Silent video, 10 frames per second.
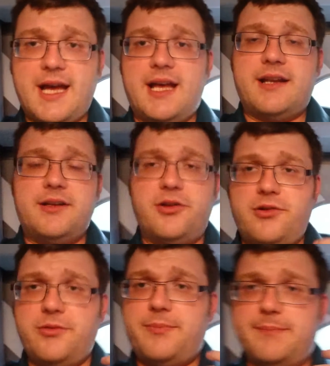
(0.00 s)
man
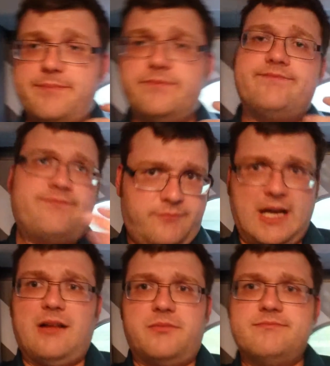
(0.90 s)
who,
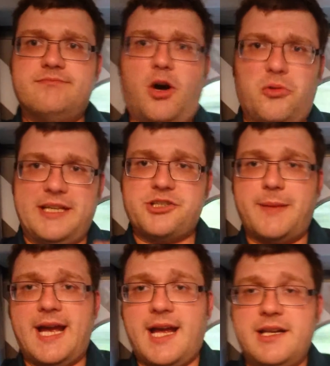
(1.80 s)
well,
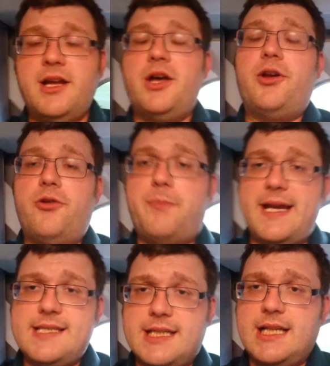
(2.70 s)
oldish man, who
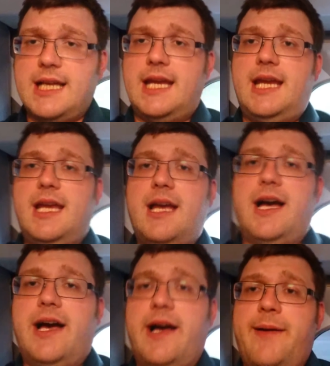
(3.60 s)
basically
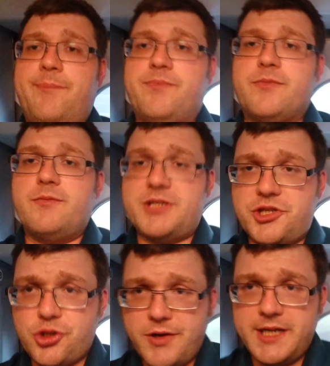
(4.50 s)
was
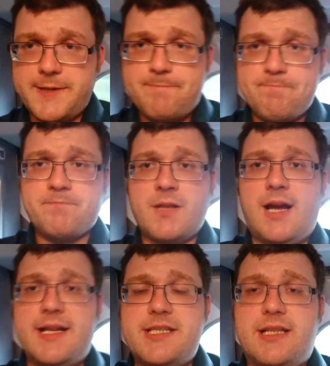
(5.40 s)
a joiner
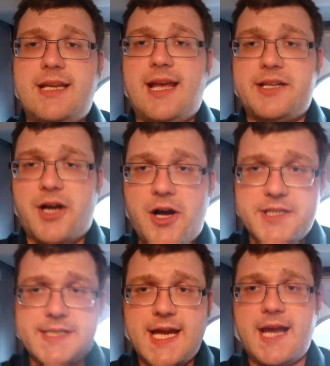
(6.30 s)
until he had a
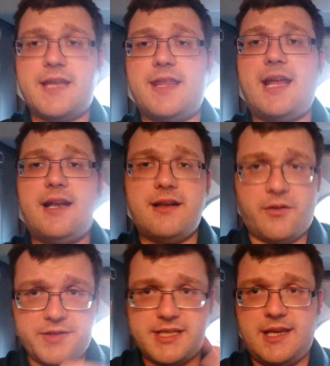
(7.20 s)
heart attack. Then
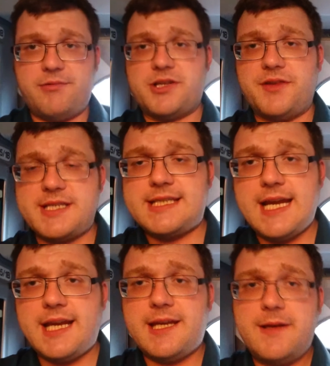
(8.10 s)
obviously he was on the
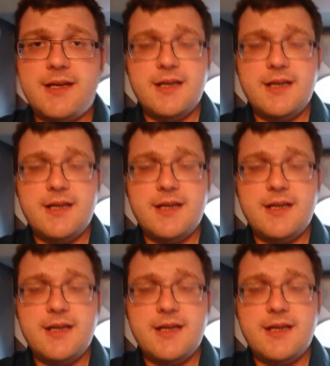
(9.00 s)
sick,